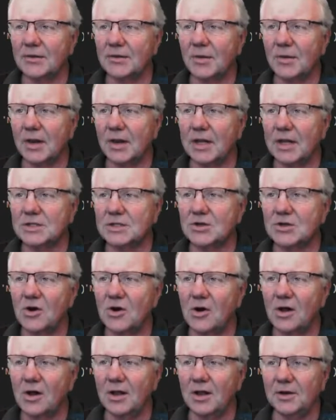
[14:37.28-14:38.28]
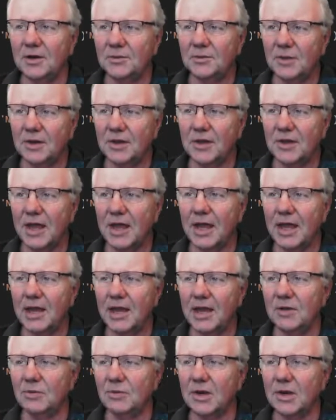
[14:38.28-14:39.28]
gets called with
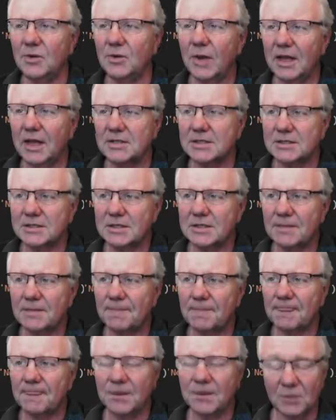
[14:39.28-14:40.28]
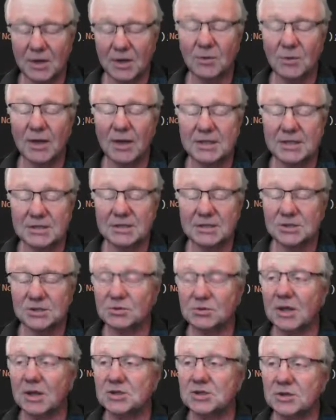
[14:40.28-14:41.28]
a request, the request
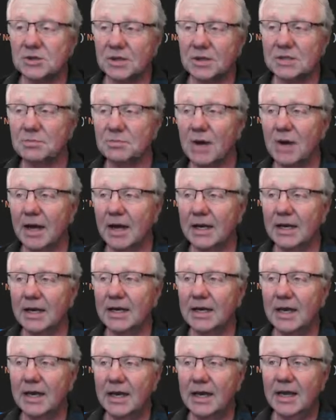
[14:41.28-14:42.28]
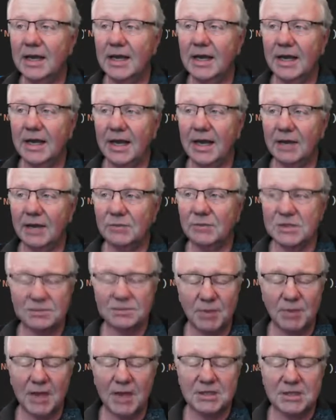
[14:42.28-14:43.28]
structure that's brought in, a
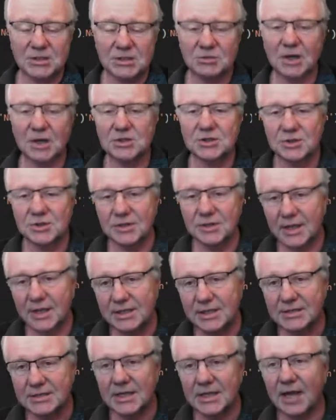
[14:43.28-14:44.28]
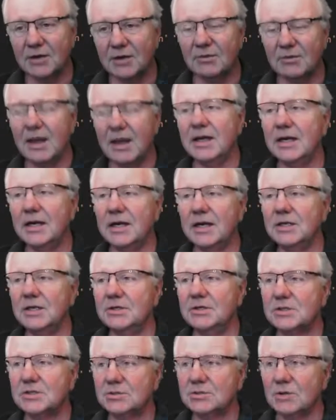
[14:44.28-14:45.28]
response structure that is decorated and
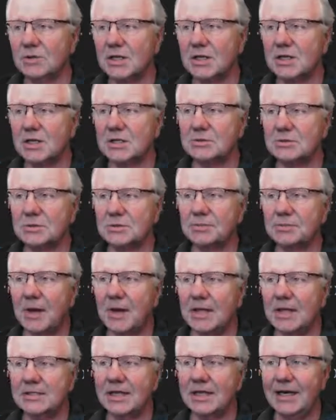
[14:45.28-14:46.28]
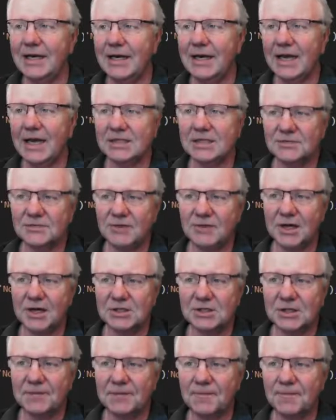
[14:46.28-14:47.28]
used to receive response, and a next function.